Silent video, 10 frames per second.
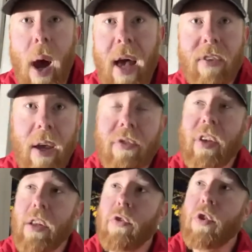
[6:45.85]
as I've
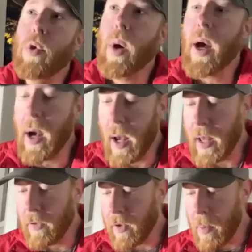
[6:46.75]
said too,
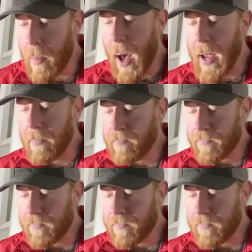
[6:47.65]
in some of my